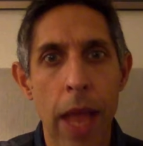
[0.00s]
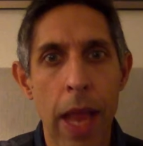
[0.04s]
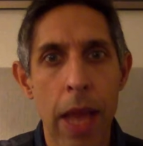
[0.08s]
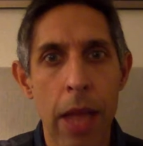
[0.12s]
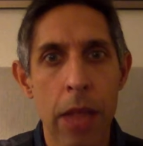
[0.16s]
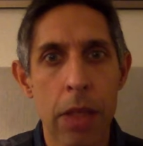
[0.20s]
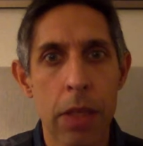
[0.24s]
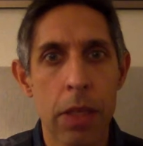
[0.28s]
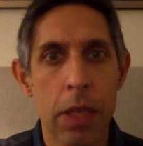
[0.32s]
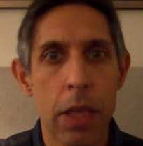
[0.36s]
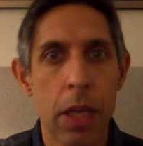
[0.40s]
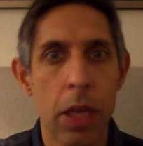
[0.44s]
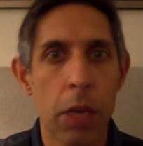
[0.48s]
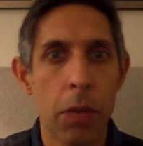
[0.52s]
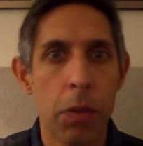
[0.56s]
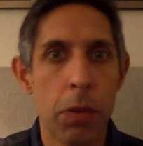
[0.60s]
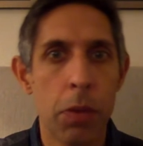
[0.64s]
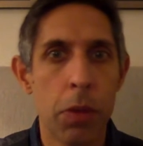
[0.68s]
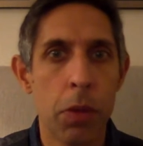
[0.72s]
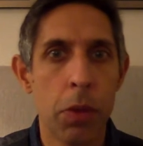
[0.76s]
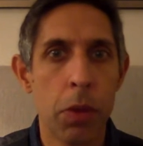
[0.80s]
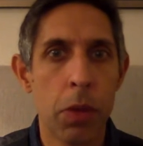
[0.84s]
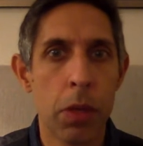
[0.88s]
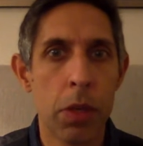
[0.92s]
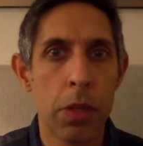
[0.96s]
actually help
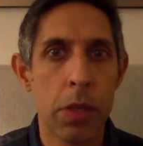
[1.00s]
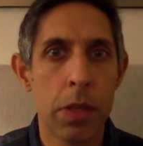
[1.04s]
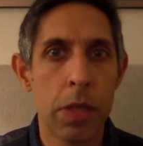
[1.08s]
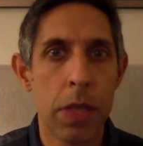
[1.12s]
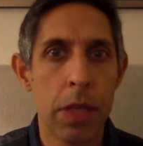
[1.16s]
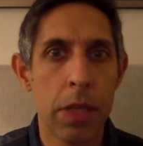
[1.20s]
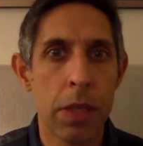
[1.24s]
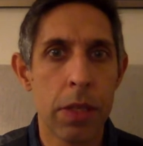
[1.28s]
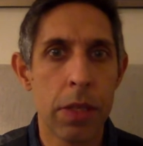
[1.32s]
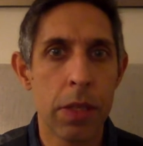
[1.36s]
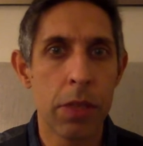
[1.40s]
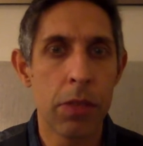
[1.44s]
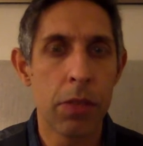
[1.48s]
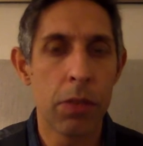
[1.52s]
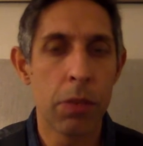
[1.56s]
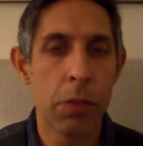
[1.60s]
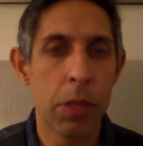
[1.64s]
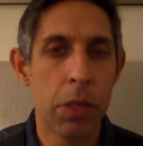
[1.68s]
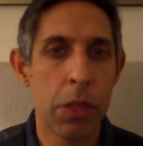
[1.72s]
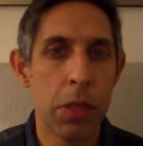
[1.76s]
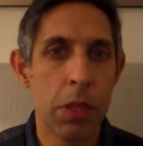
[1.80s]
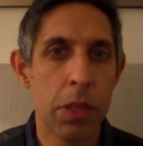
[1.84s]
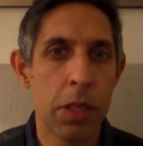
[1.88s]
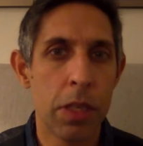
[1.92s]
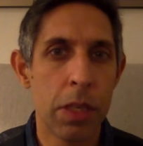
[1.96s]
you understand this
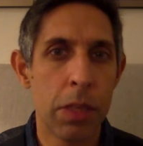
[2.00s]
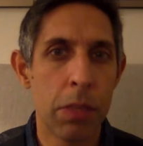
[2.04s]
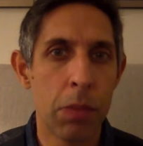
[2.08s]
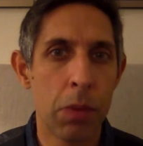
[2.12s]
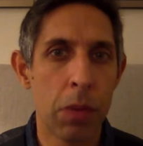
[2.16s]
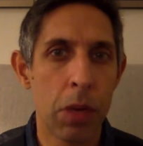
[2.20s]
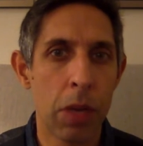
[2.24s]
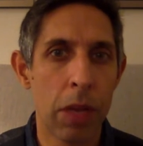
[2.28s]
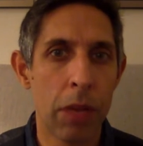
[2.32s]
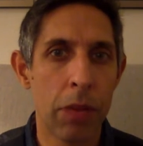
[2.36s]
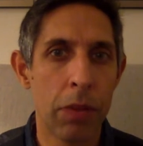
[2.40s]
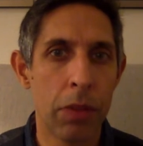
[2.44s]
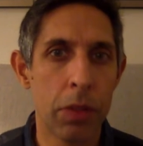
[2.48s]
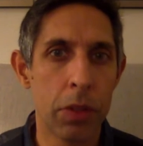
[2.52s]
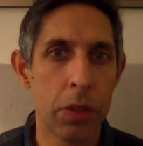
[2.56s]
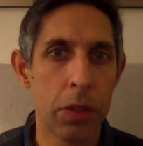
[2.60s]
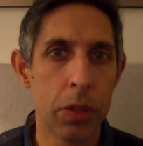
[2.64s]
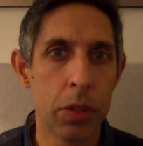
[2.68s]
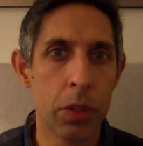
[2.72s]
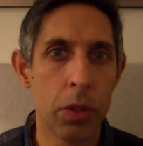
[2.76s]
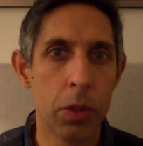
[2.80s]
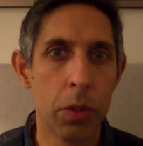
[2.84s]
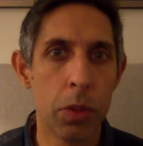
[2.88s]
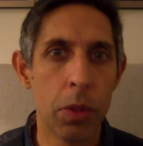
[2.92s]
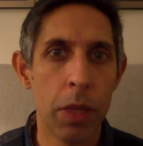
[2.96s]
information at a deeper level
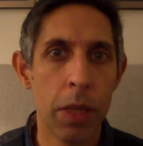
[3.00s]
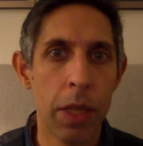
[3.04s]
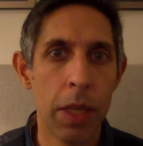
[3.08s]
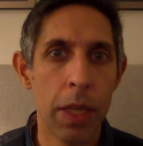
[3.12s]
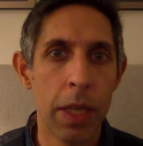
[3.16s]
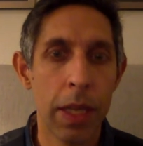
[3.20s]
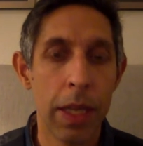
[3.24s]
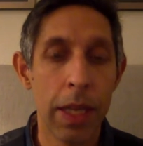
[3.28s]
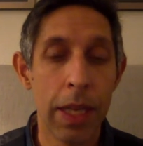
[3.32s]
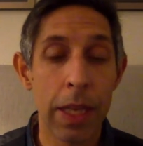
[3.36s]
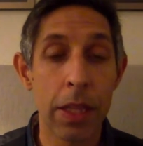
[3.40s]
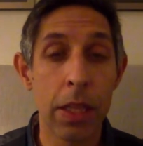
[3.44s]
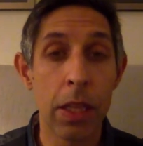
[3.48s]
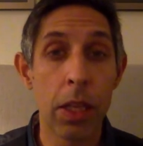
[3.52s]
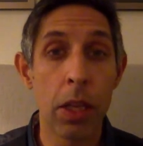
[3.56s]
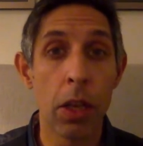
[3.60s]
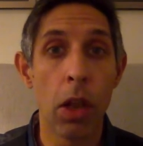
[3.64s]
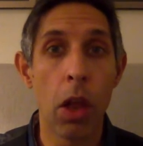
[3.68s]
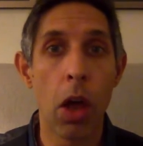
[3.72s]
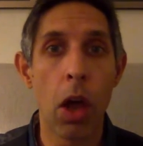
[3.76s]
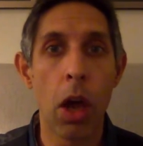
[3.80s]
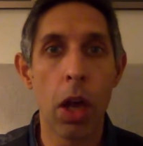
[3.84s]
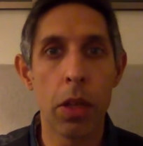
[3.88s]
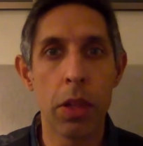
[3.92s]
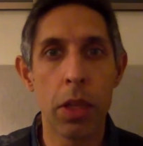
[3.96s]
to get the
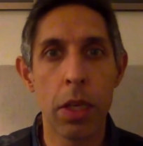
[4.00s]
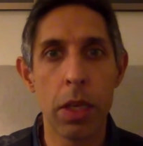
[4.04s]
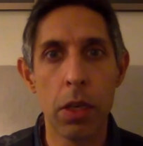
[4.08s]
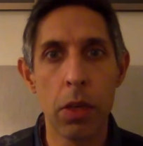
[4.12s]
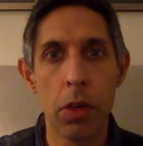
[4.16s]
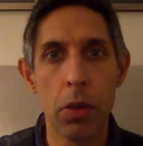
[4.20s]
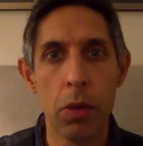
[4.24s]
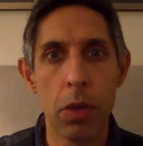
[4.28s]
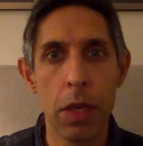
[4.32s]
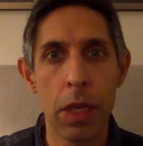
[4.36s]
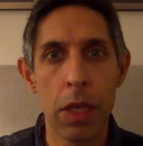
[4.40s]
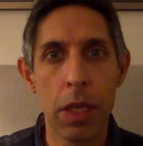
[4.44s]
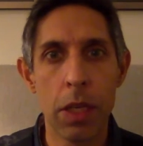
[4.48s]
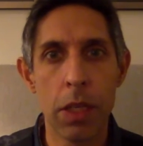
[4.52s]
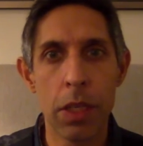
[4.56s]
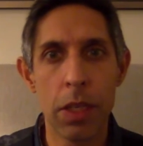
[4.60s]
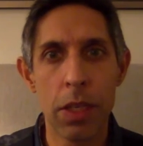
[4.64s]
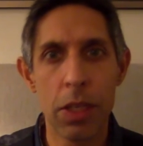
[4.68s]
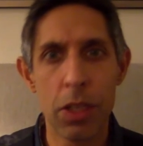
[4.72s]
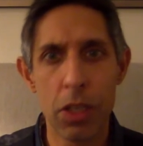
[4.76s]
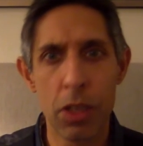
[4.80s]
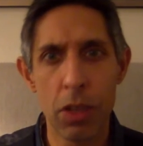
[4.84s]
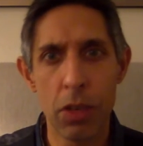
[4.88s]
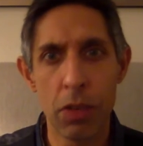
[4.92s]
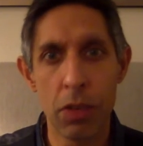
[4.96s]
unlock that you need to
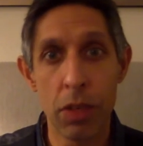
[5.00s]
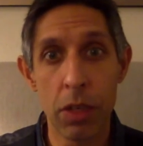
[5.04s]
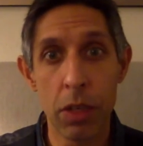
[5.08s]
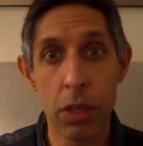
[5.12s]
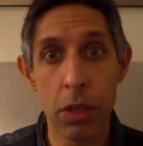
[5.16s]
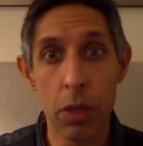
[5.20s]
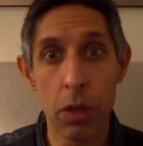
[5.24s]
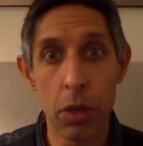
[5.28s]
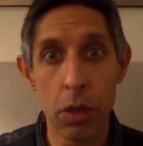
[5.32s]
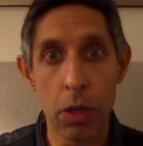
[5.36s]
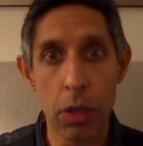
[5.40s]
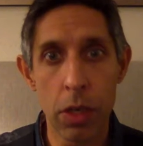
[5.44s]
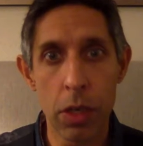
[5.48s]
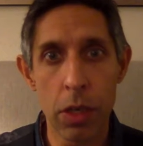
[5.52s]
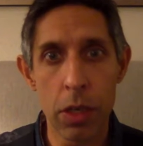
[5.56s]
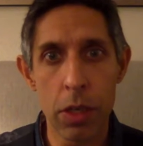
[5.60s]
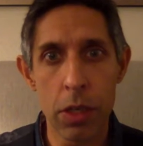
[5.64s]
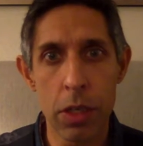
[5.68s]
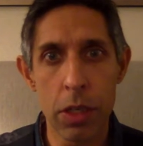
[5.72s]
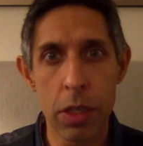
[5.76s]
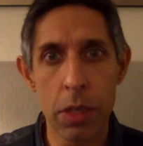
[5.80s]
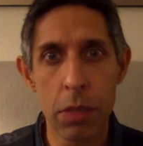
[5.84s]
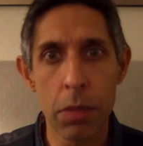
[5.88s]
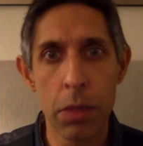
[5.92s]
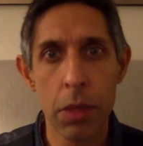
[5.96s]
shift your
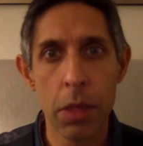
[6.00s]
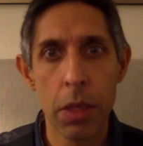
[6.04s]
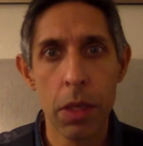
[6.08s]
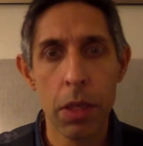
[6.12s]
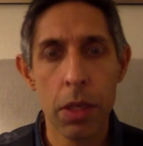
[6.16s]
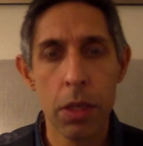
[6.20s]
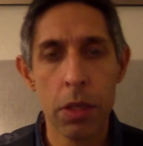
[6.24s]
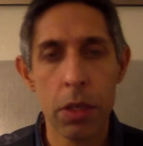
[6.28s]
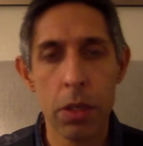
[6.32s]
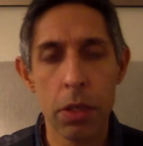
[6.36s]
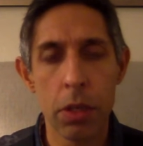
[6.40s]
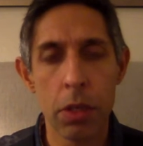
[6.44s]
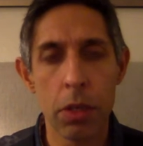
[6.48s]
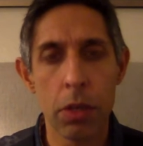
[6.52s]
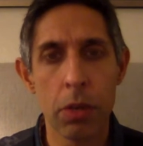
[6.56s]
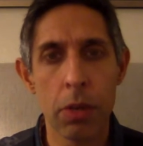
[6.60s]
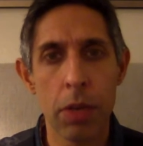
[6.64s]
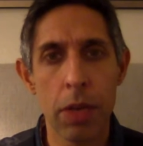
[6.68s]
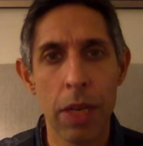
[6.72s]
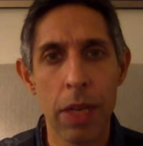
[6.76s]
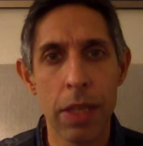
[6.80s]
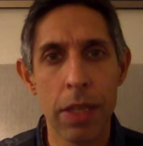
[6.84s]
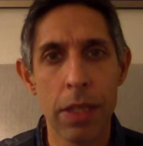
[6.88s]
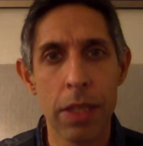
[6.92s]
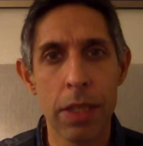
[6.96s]
leadership to
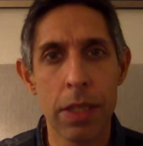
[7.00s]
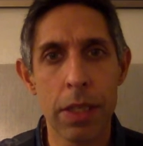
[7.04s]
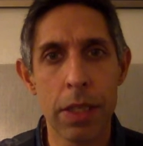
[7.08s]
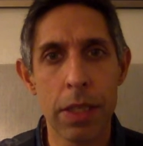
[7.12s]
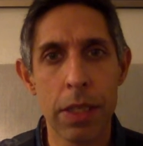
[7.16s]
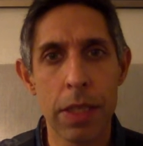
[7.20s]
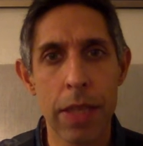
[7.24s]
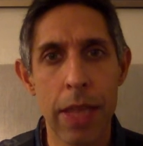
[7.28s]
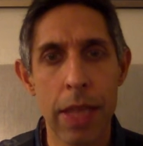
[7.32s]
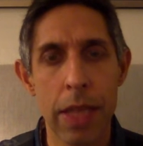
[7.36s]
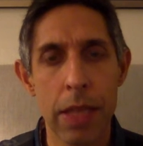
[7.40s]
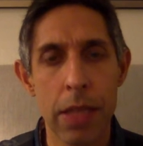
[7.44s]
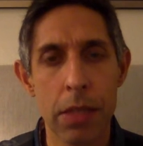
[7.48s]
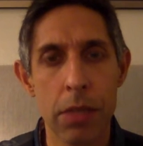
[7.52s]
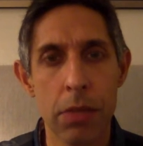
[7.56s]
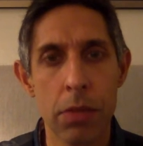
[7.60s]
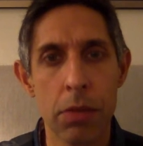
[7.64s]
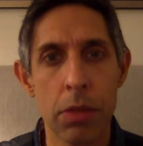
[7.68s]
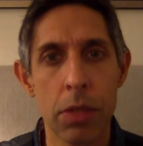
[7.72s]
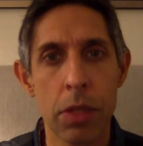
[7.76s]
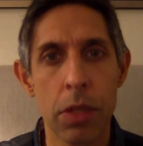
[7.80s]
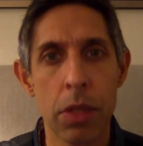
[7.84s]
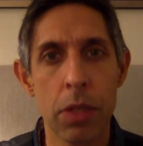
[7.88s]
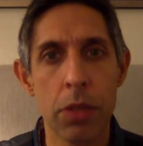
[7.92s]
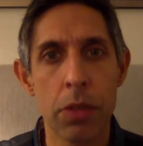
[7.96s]
create the success, the
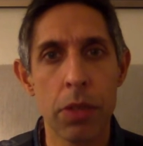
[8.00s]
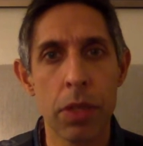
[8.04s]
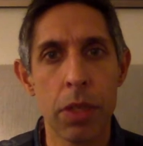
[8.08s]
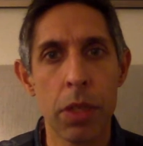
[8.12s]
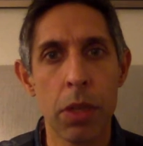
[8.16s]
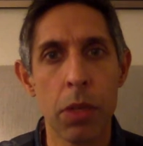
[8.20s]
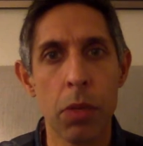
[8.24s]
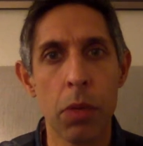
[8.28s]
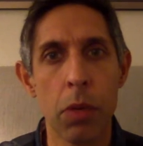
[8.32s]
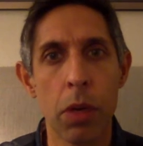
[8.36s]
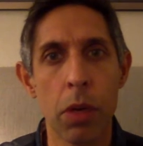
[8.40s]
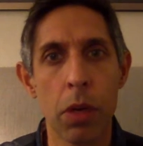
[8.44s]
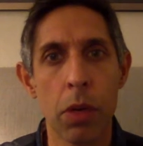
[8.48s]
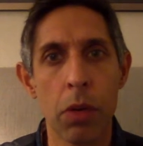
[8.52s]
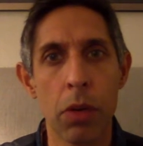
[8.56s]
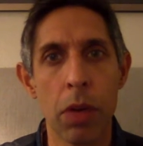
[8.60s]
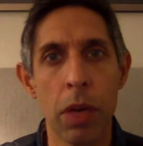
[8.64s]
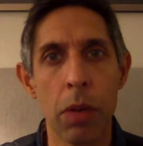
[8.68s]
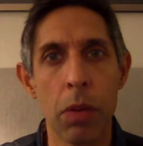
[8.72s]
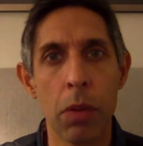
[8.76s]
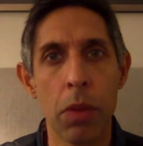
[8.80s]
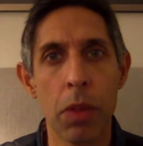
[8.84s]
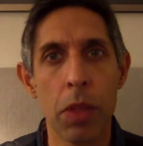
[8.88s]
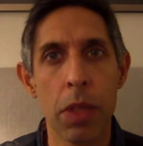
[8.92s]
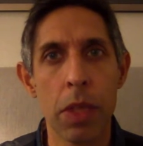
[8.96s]
results that you want to
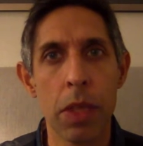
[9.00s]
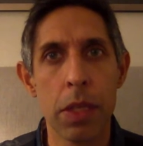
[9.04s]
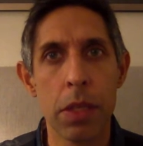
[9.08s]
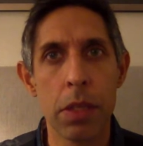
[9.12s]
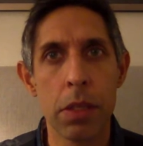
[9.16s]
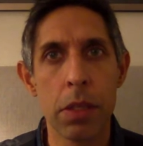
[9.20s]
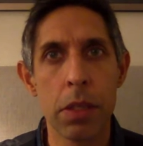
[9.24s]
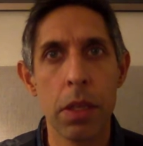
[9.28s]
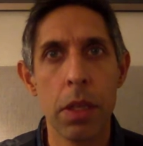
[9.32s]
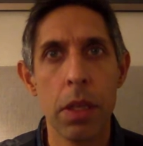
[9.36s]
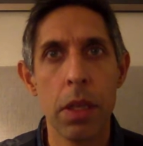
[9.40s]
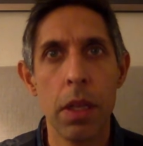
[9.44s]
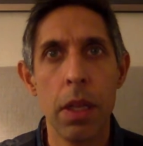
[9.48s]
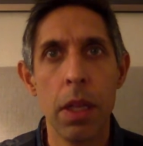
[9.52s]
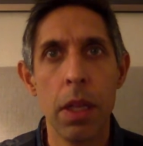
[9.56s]
create with this.